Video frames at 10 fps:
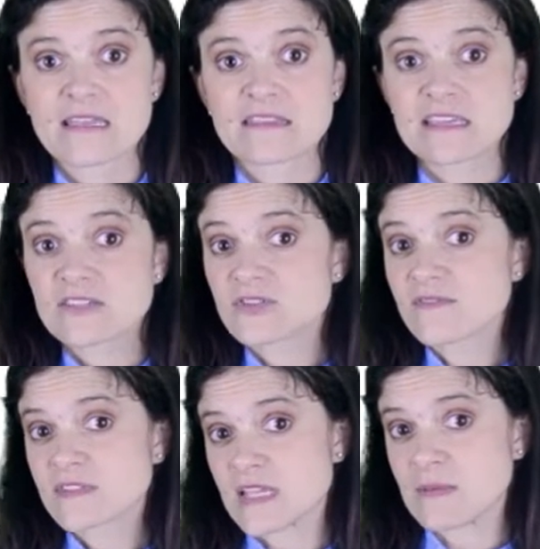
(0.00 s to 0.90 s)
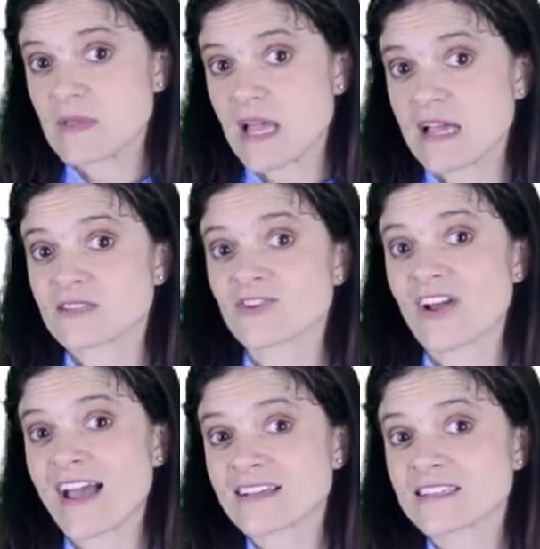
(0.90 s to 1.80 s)
These service APIs are
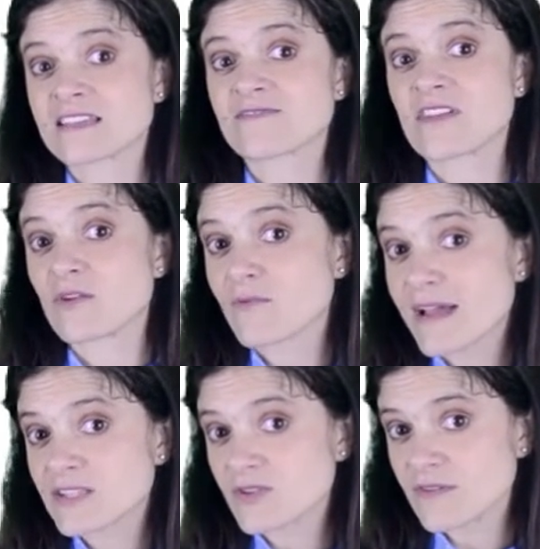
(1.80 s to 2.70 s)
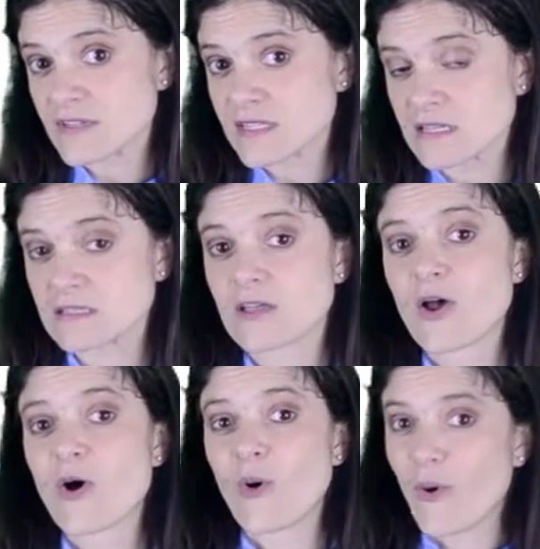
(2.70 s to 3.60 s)
accessed via REST services,
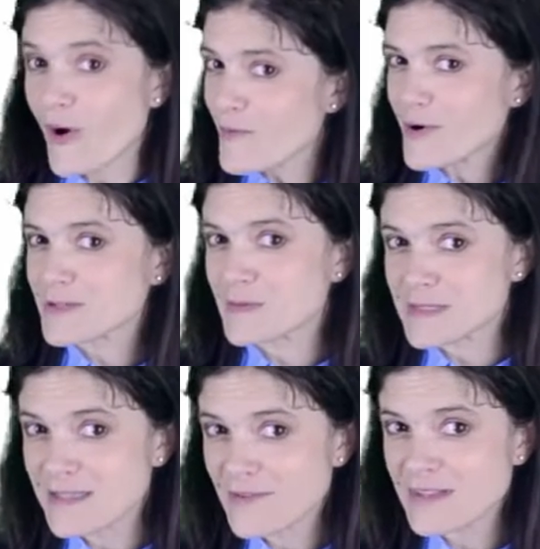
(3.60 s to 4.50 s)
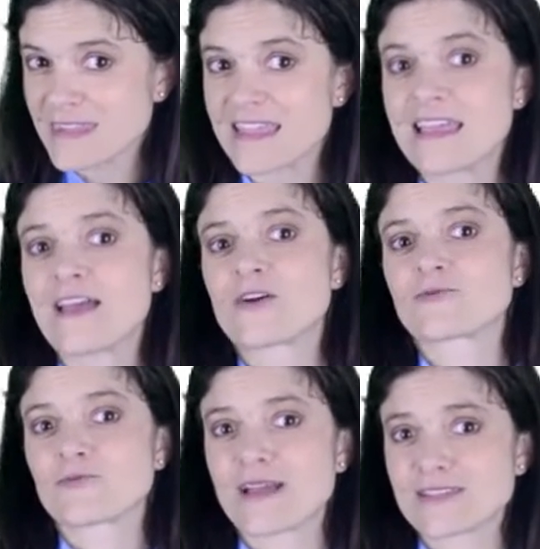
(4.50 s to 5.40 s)
or more specifically,
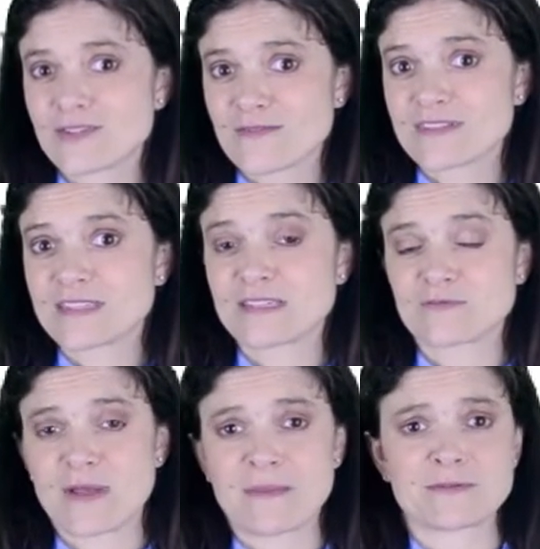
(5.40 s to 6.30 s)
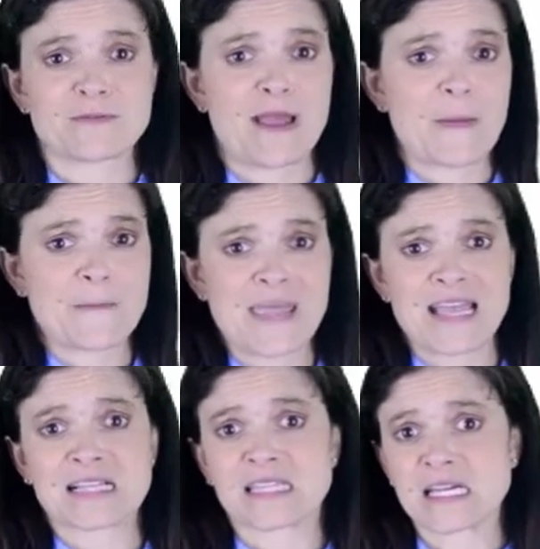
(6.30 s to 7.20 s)
REST services wrapped around
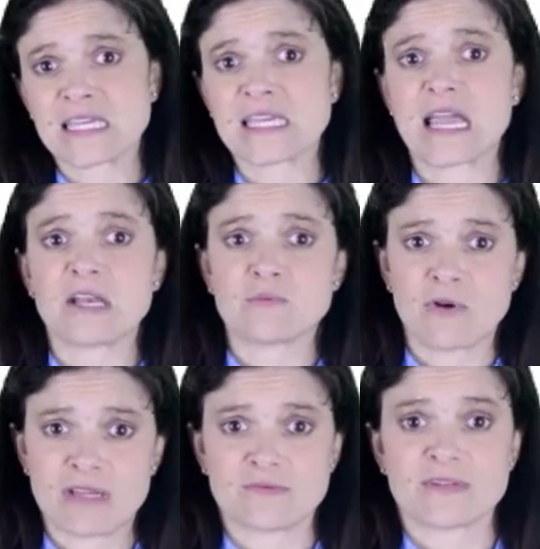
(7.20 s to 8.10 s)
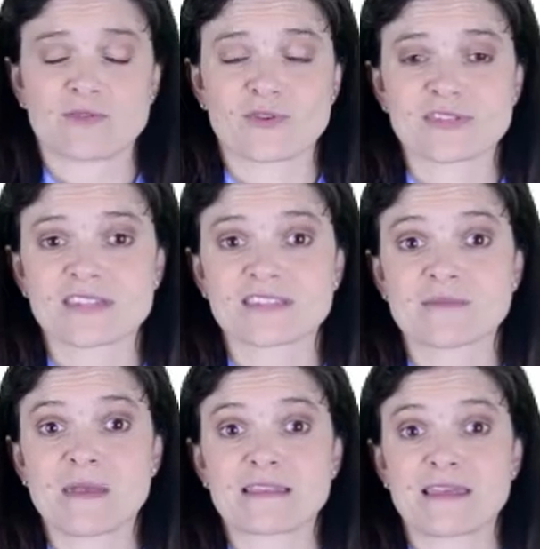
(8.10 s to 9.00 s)
big, clunky enterprise resources to
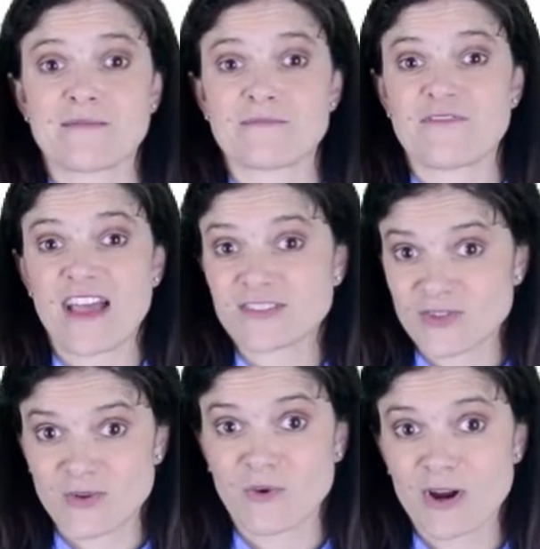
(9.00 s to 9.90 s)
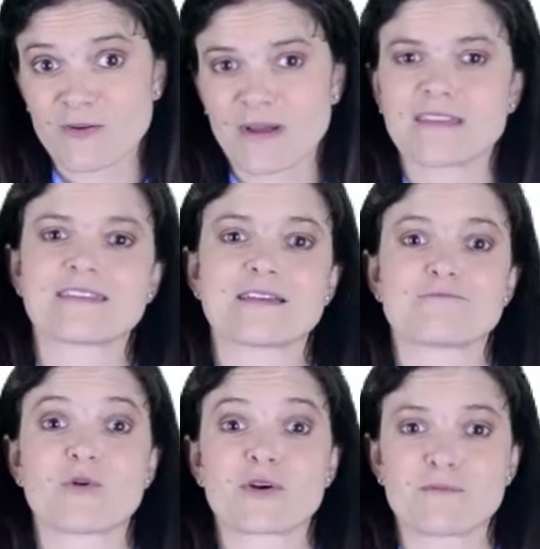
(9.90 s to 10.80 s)
make them faster to work with and
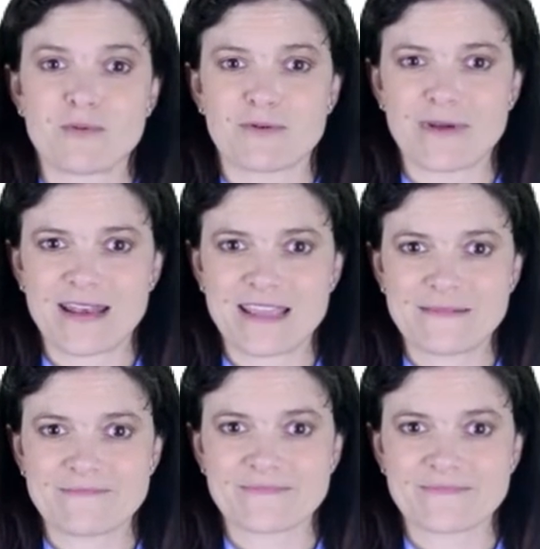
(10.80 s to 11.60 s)
more mobile ready.